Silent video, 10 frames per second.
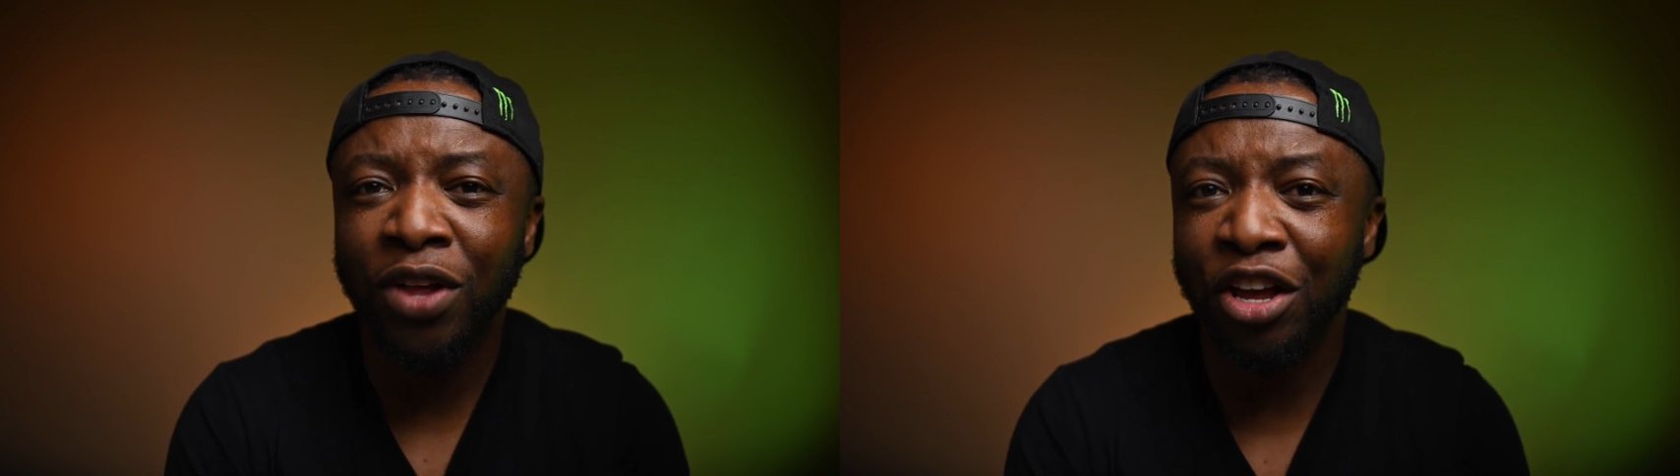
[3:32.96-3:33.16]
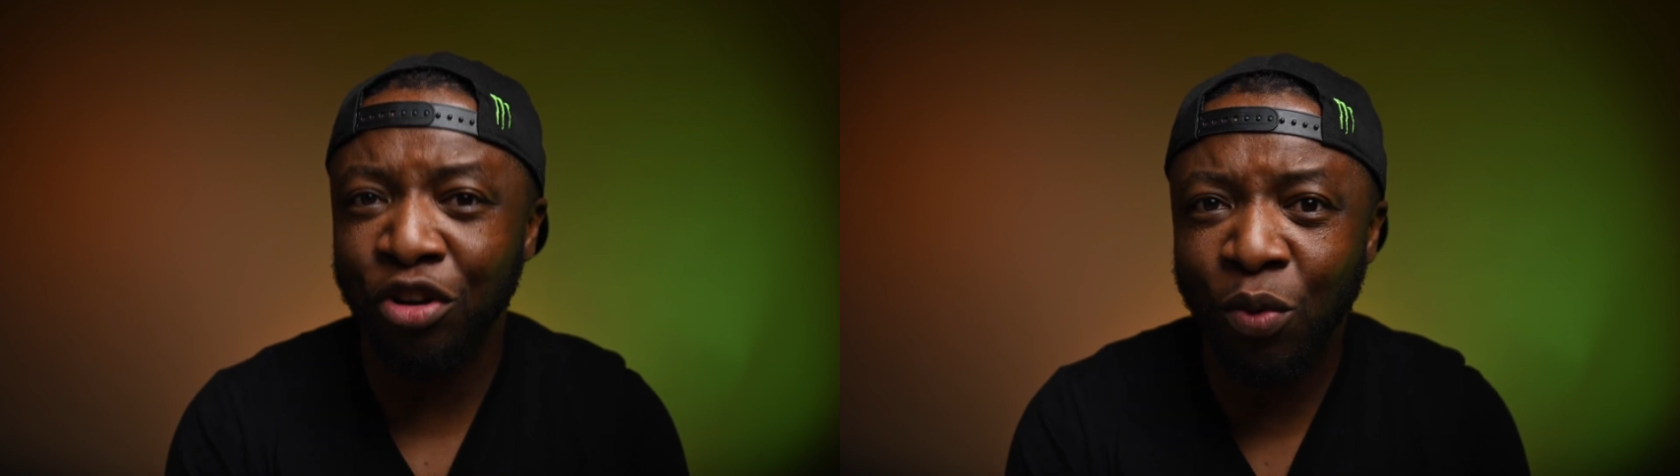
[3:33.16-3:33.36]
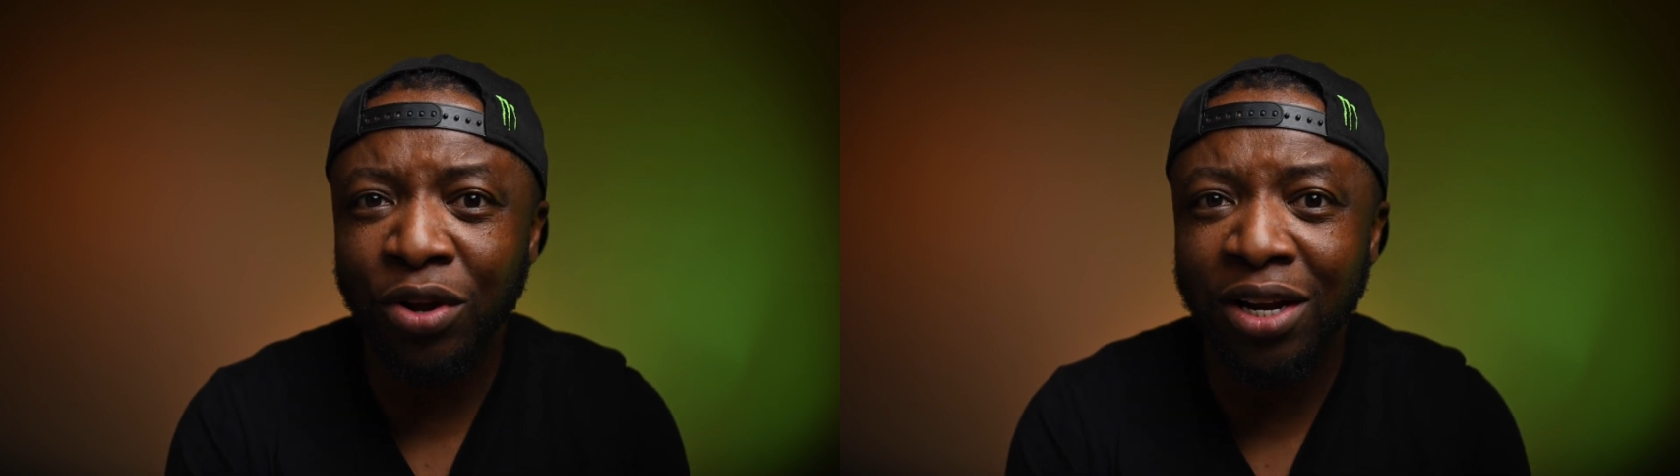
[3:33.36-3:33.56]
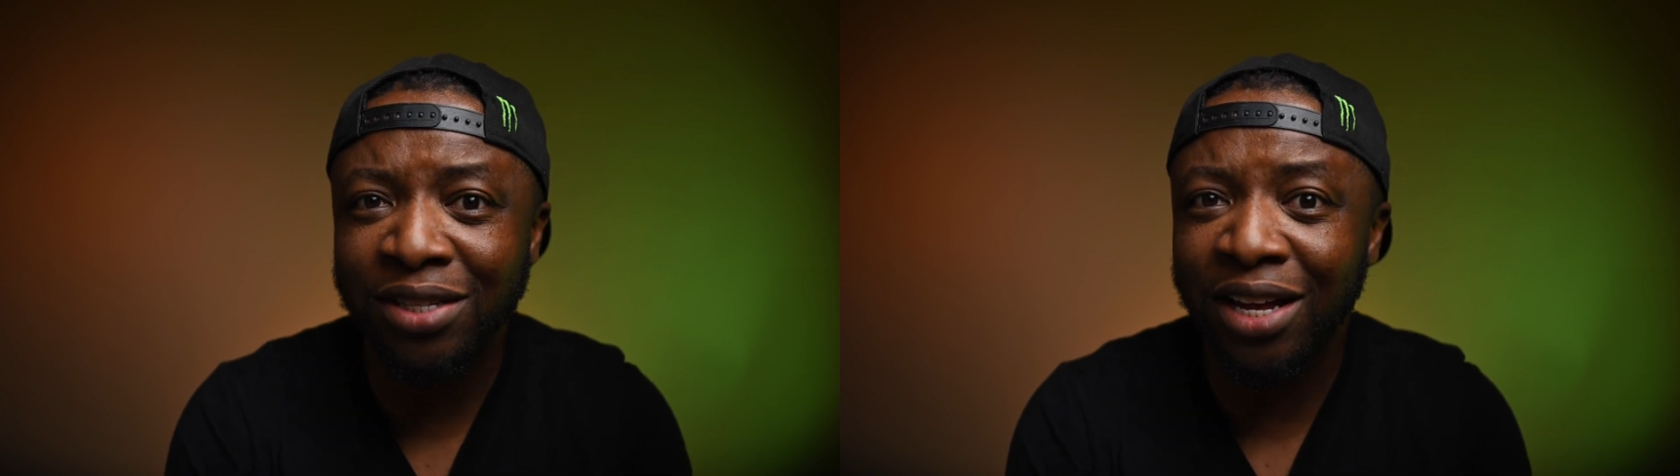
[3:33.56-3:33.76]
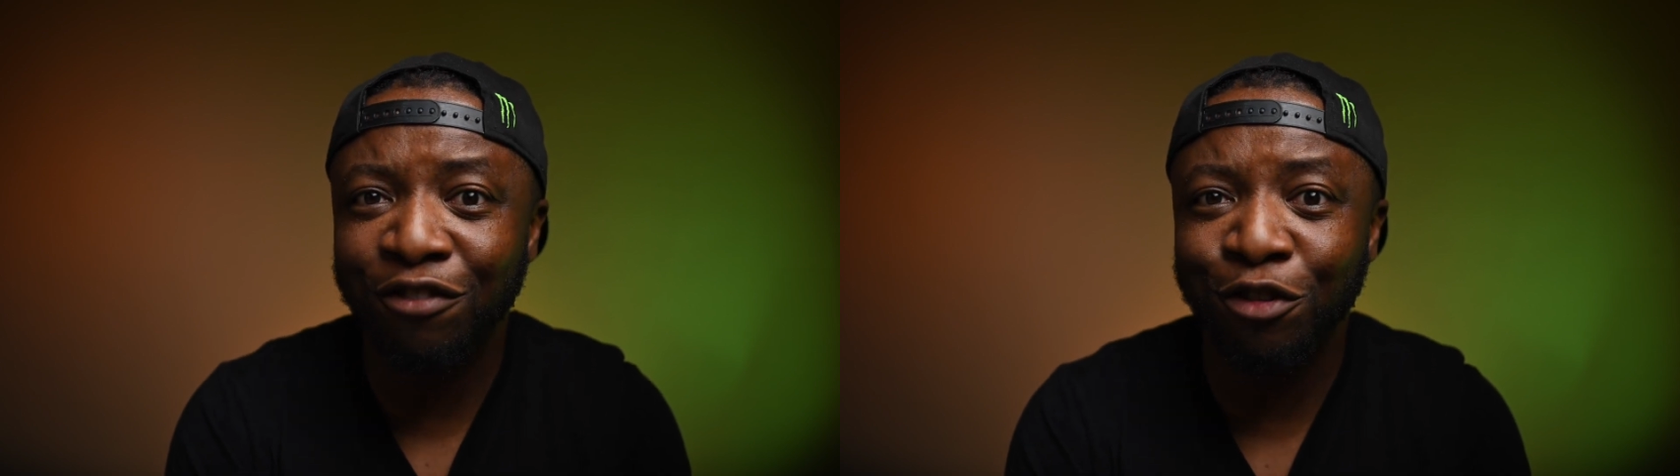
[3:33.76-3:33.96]
And you know what they
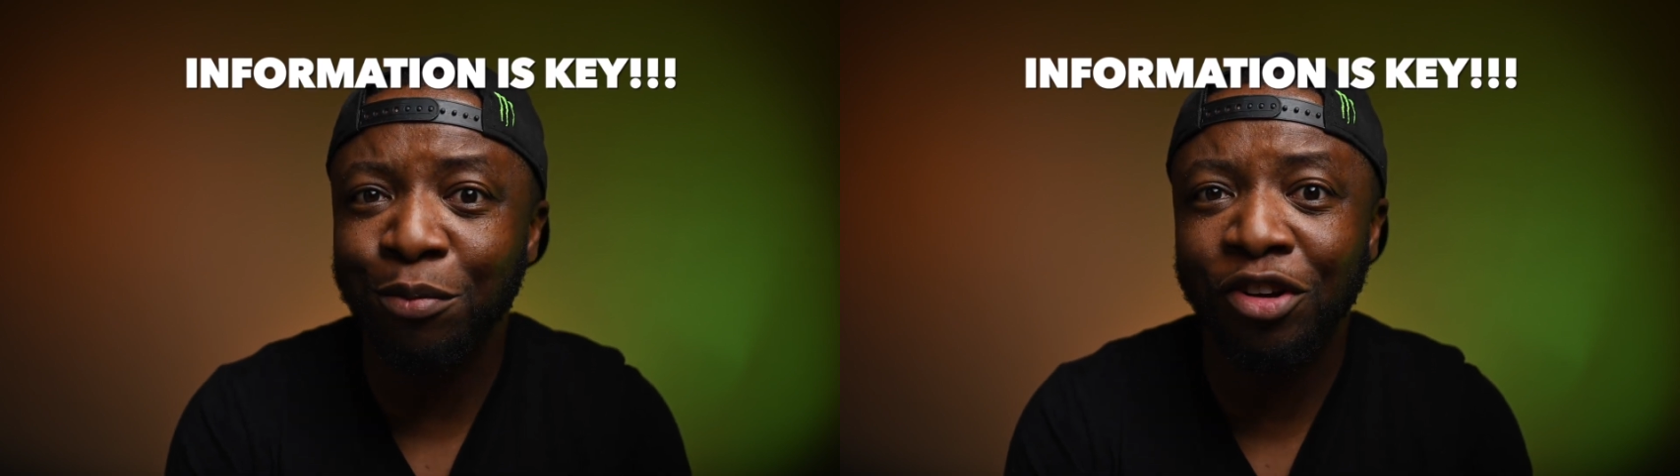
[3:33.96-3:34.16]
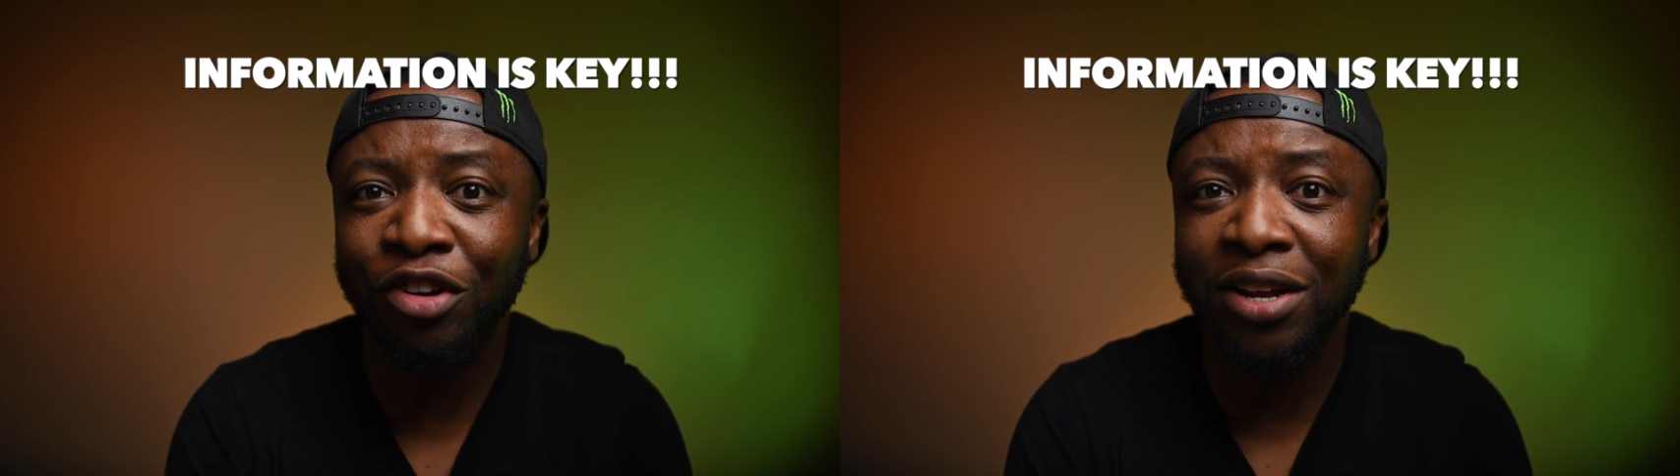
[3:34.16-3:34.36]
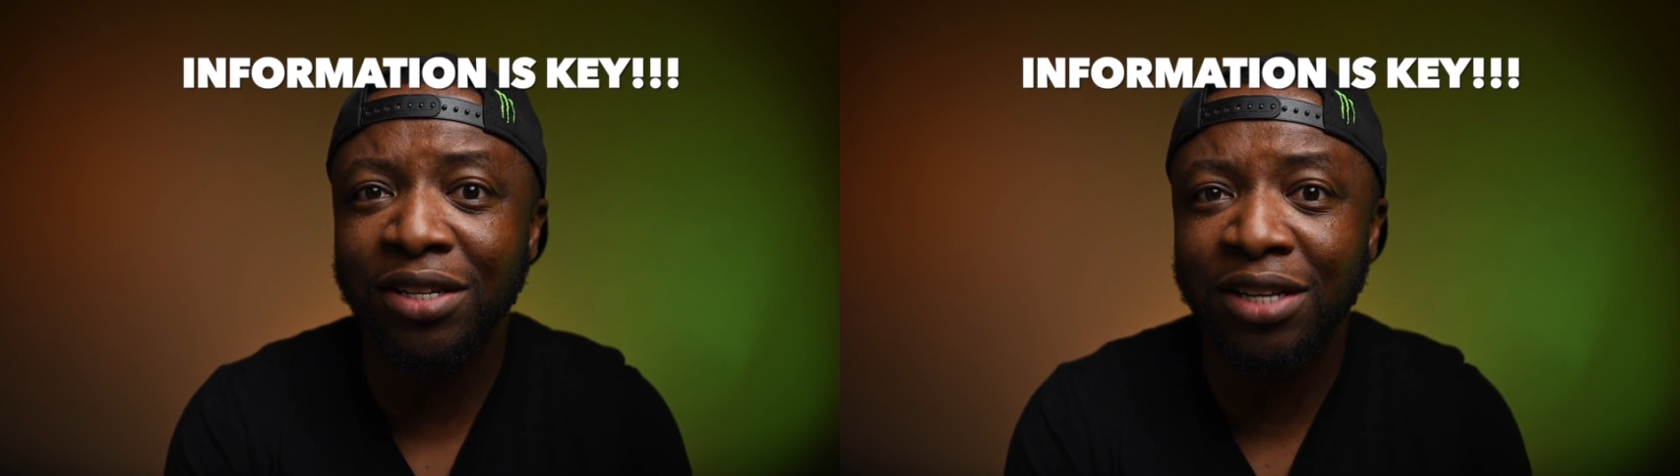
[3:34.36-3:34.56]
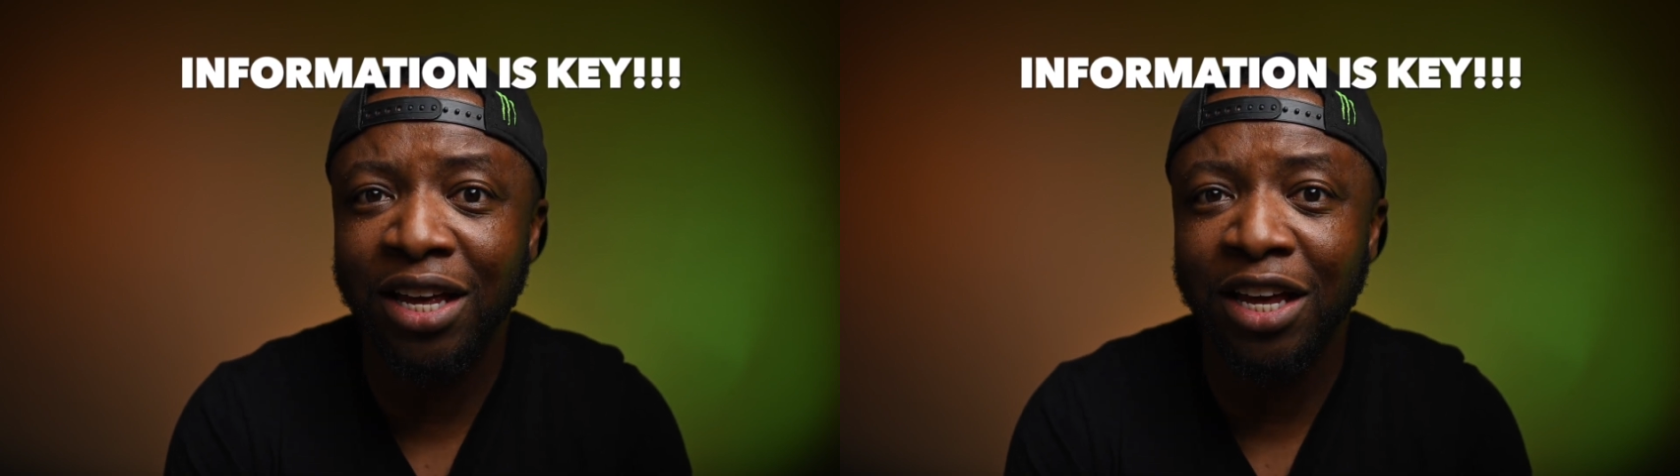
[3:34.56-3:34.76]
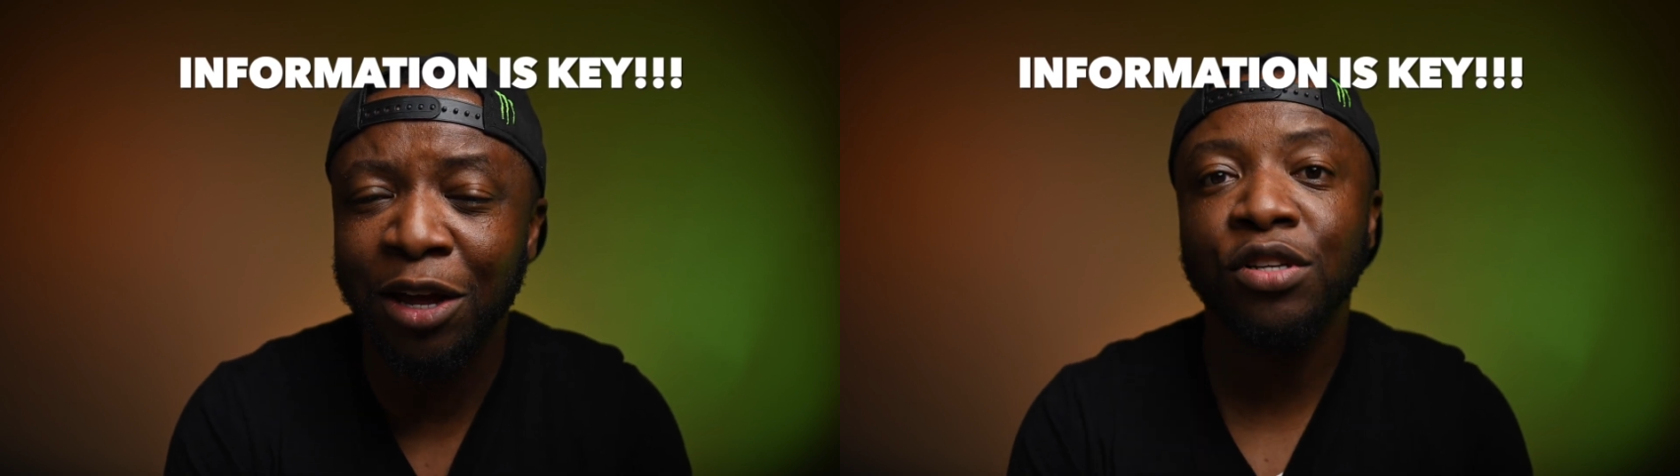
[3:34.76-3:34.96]
say, information is key.